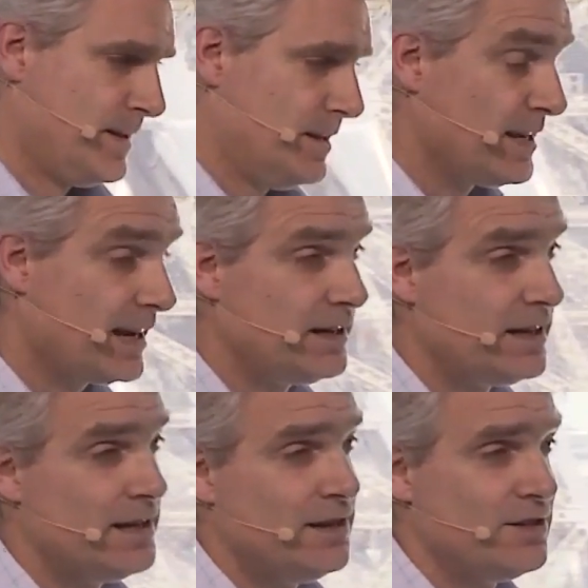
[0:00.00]

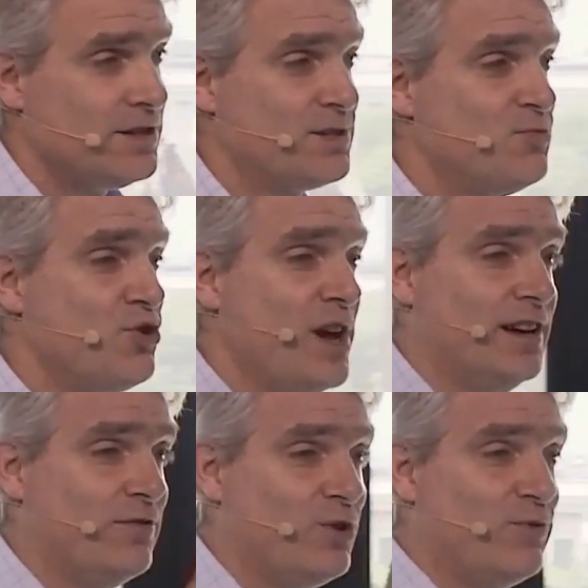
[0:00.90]
Secondly, there's some training.
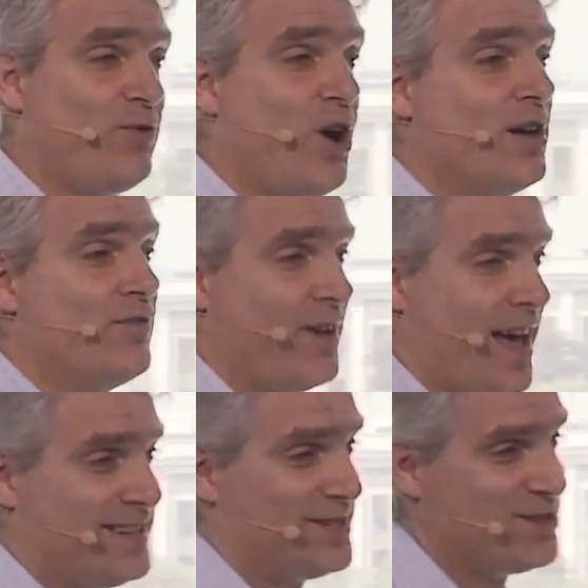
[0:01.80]
I've got 5
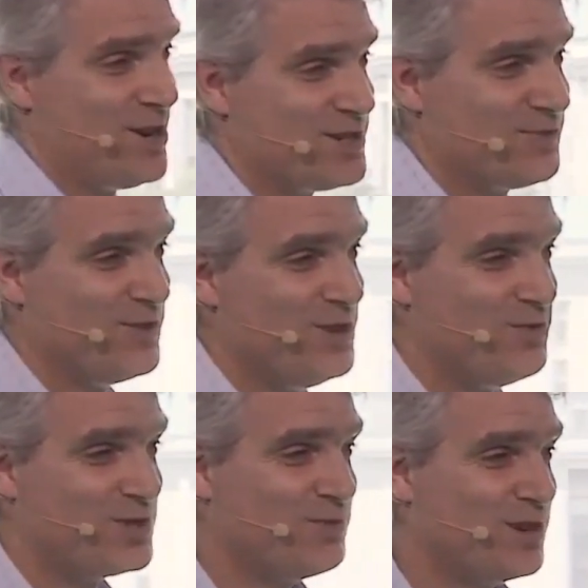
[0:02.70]
exercises for you,
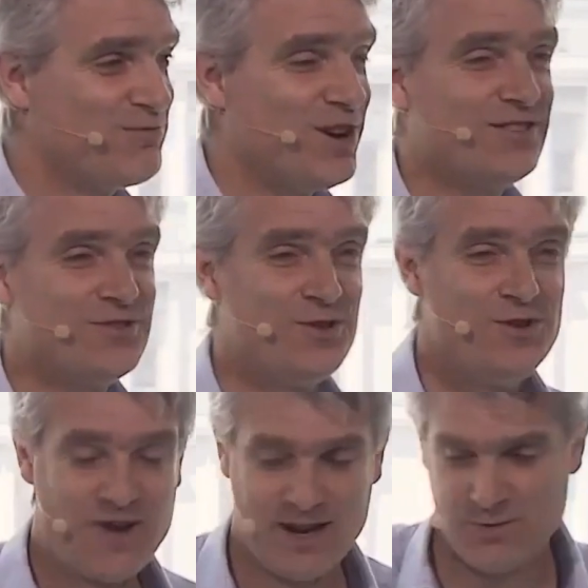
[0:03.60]
which I'm going to run through
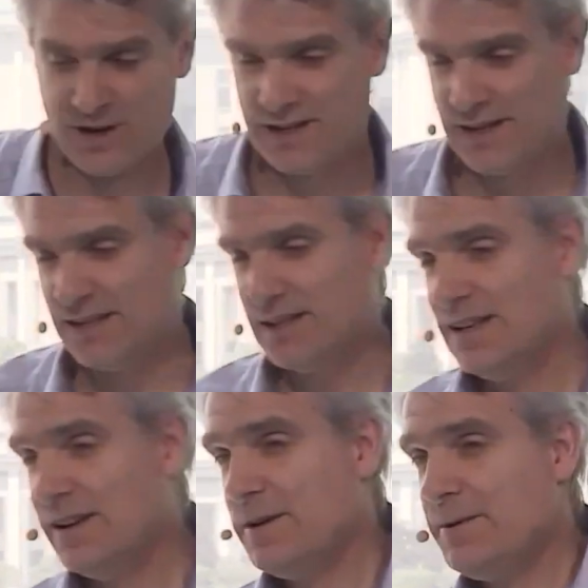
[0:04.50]
very quickly.
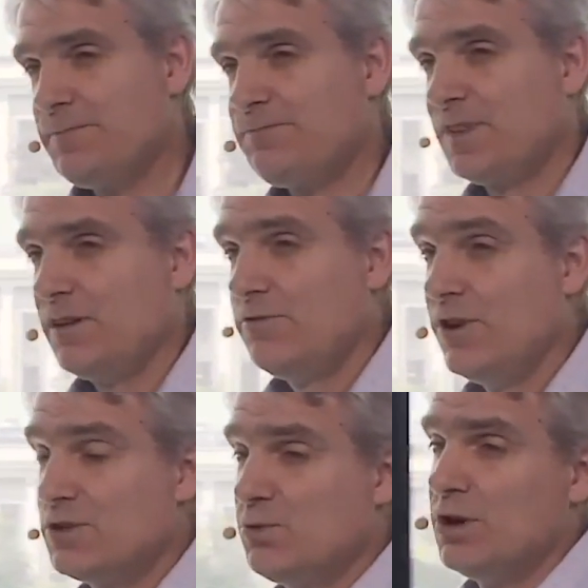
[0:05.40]

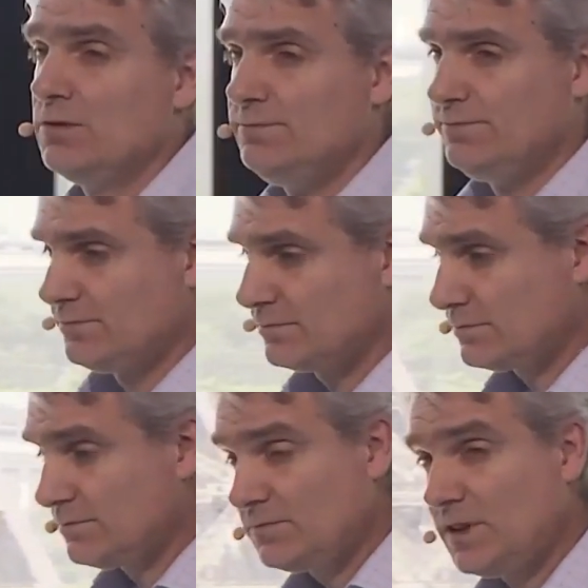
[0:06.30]
First one,
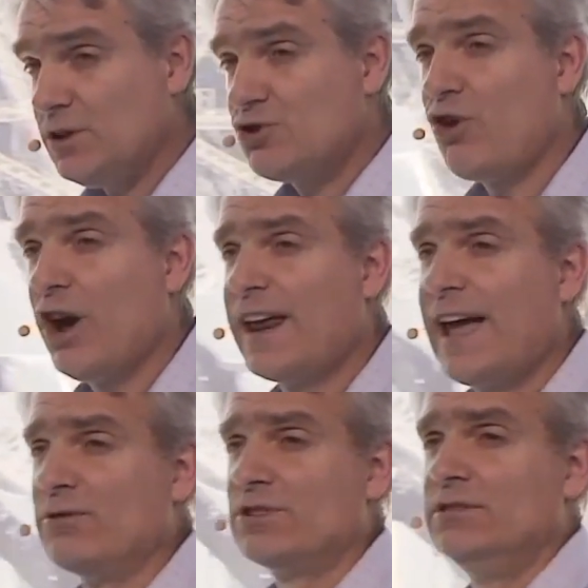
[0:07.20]
try it
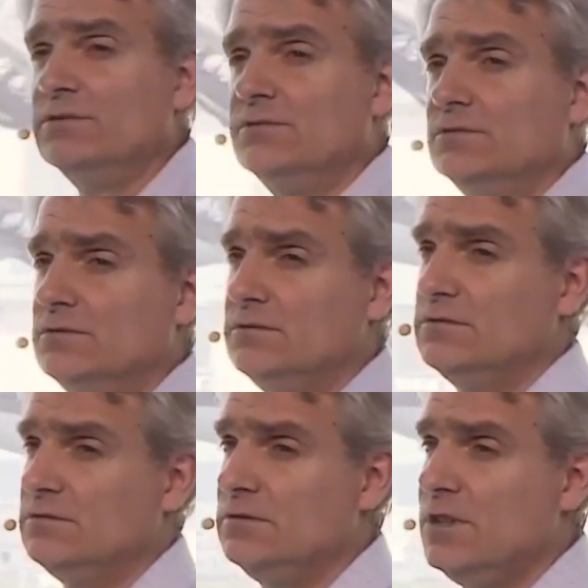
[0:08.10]
out.
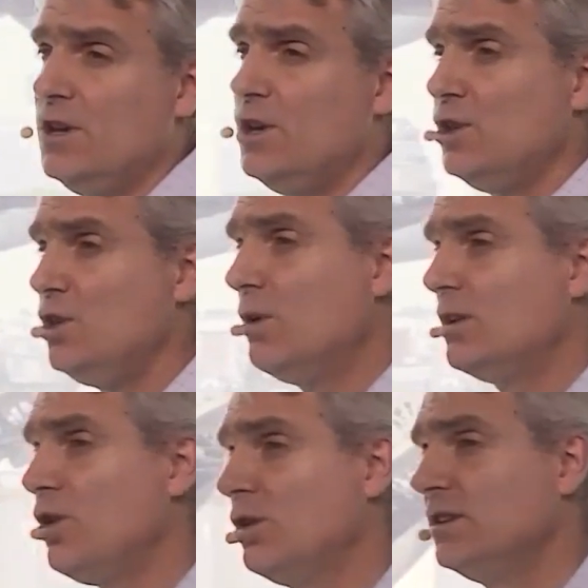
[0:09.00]
You are
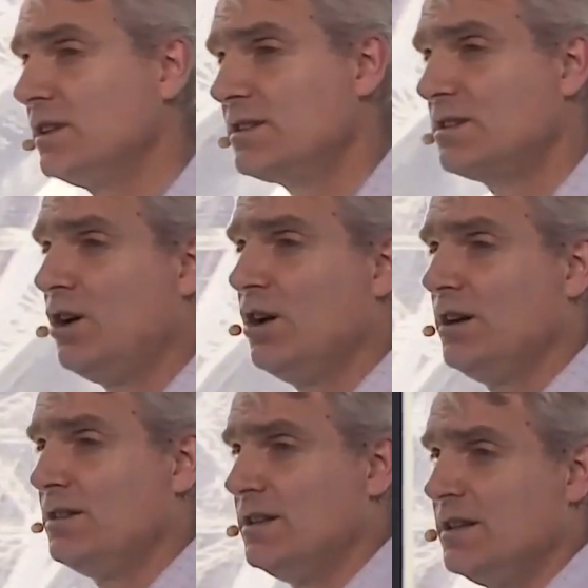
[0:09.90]
not going to
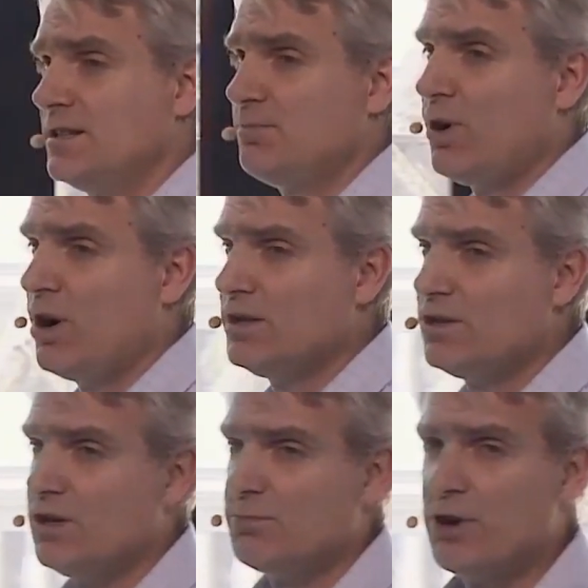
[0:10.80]
decide this by
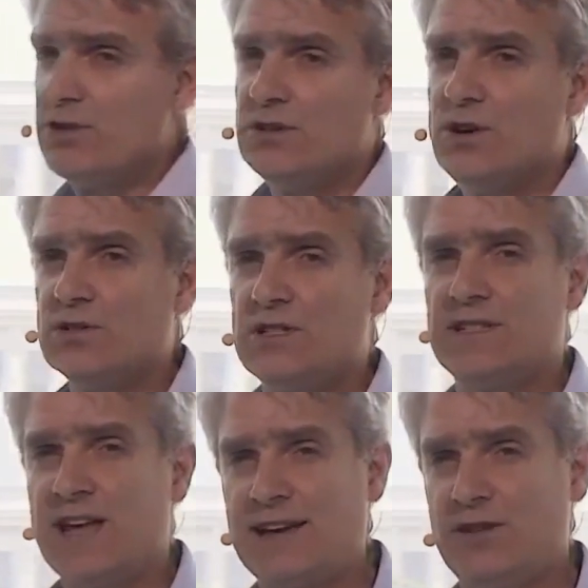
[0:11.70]
doing a pros and cons
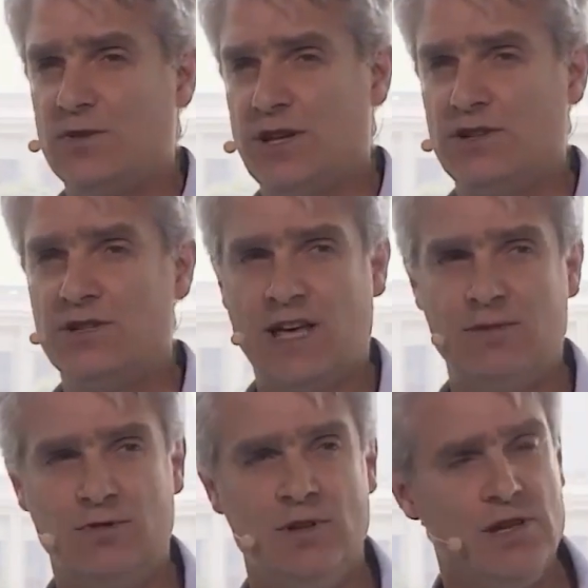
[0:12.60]
list at your kitchen
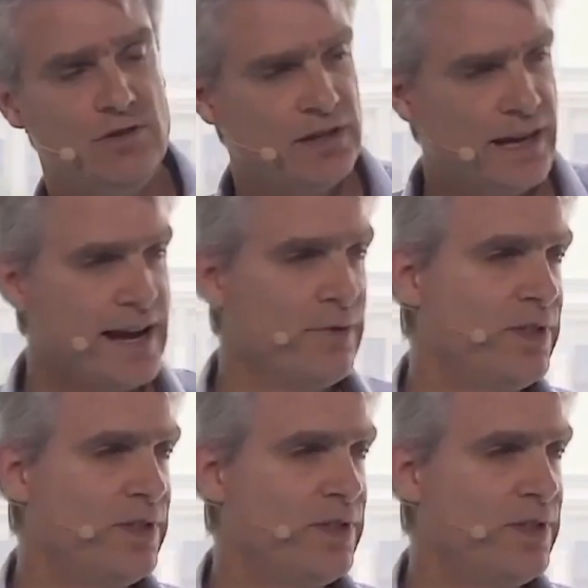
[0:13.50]
table. You're going to get out